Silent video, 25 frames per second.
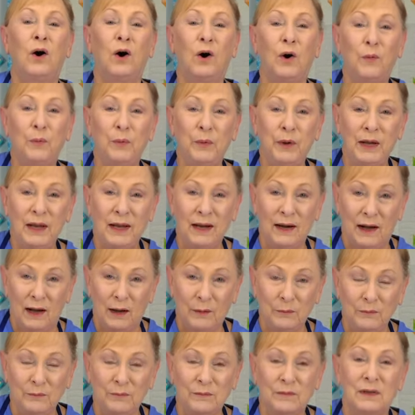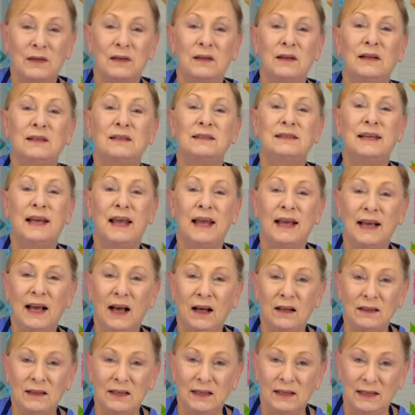open it up, take
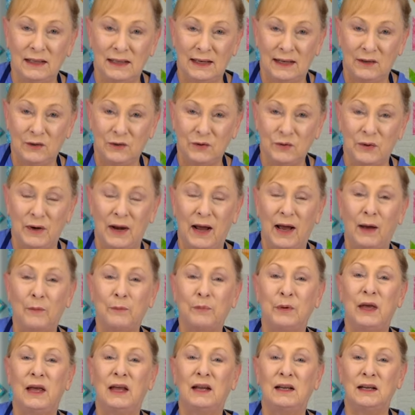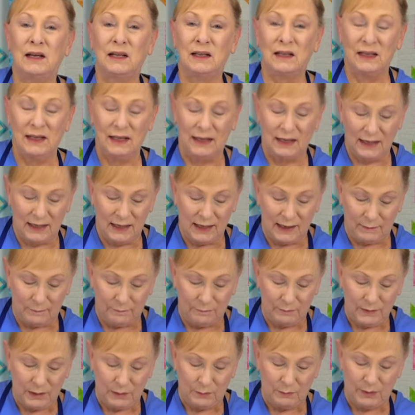out the lint trap and clean it
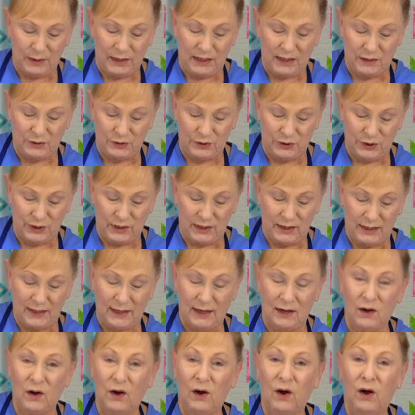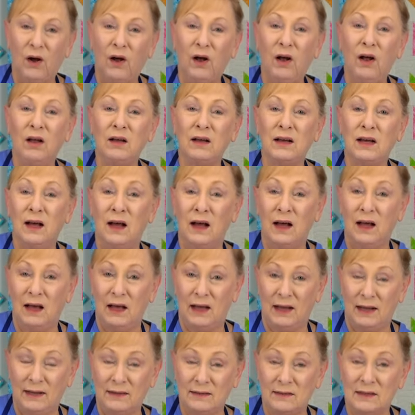up because you're going to get all
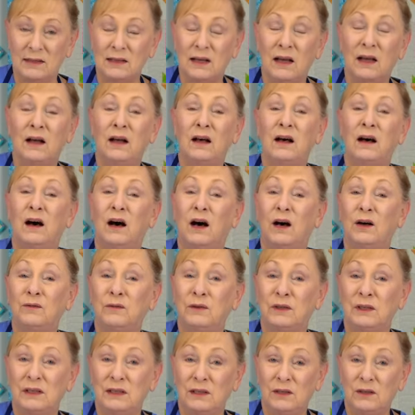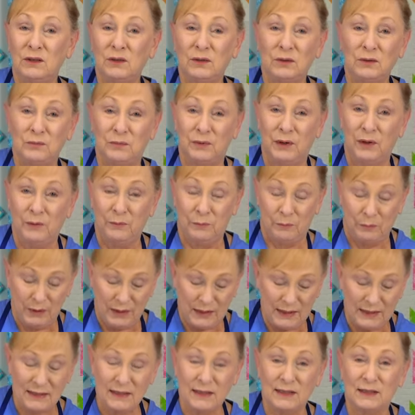kinds of little
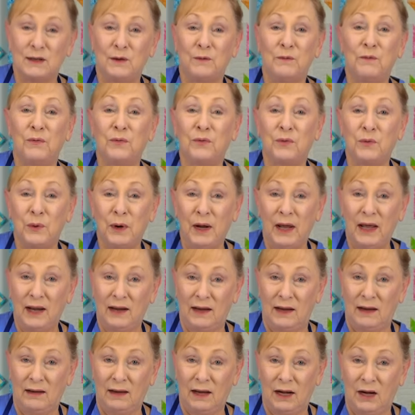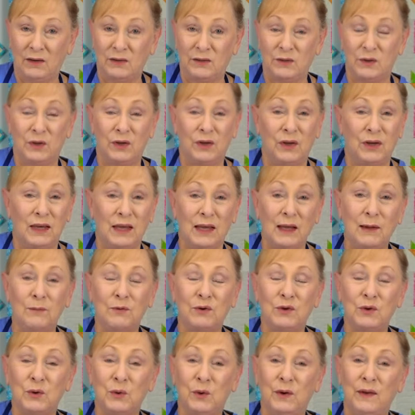pieces of thread in there. So you
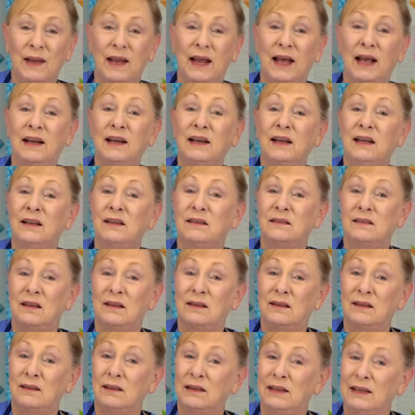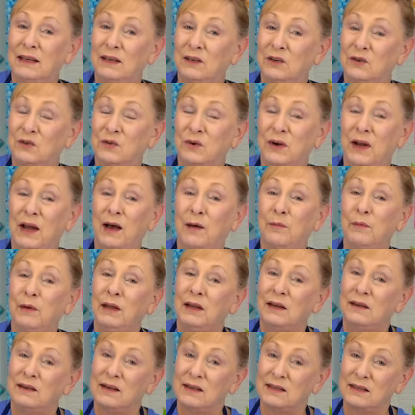keep doing that till the lint trap
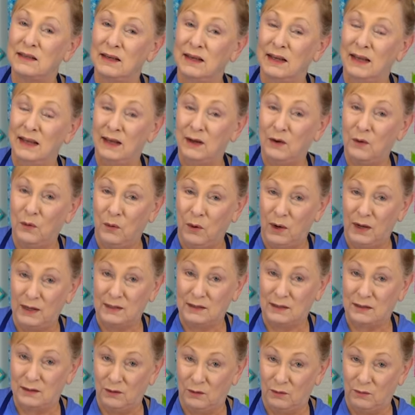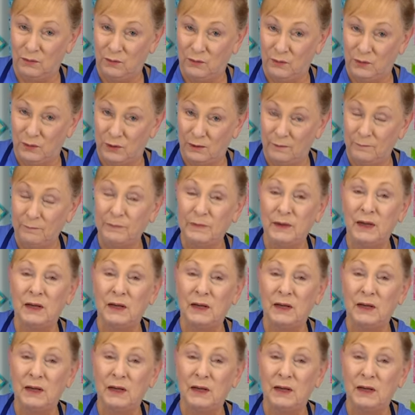doesn't get quite so full.